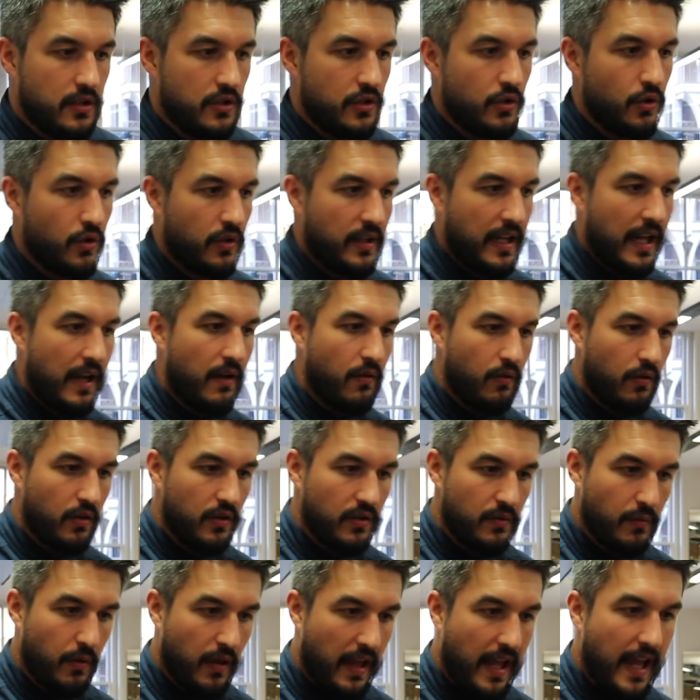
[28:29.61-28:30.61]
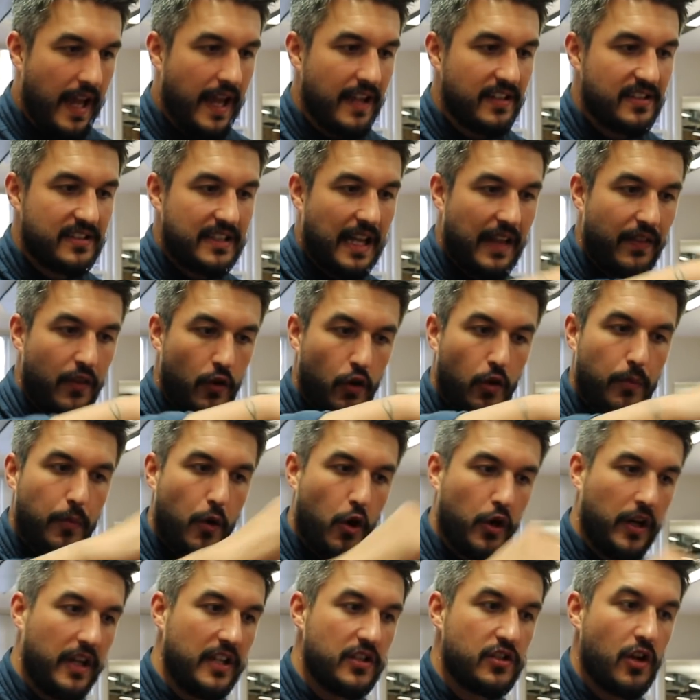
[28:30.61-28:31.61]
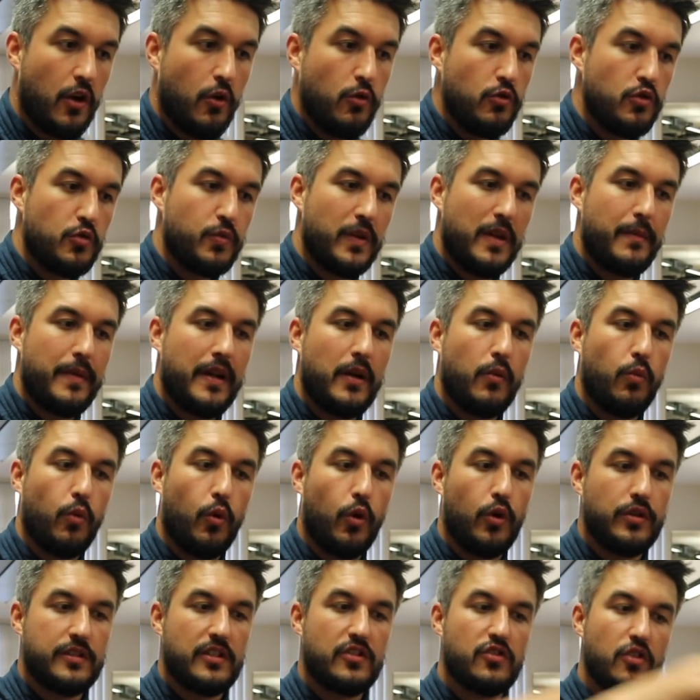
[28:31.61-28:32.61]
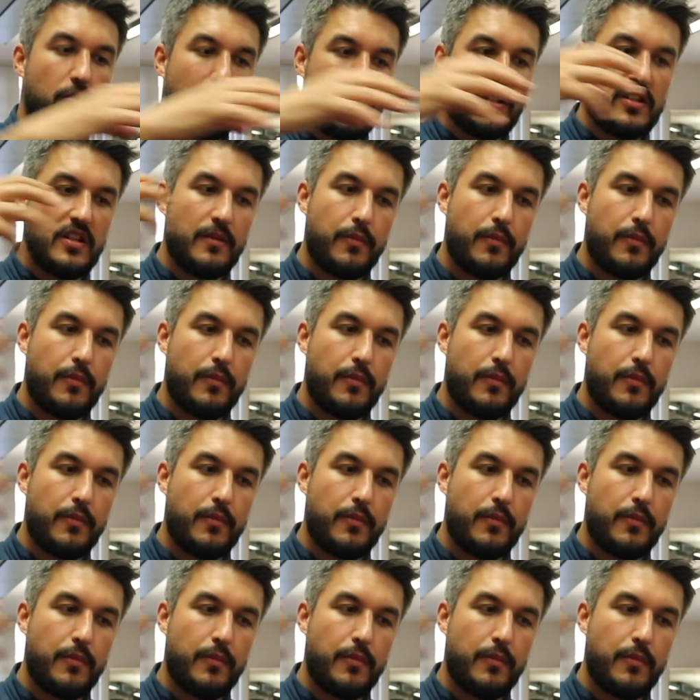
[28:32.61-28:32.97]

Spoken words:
You'll get hair standing up on its own, just with a bit of water. So imagine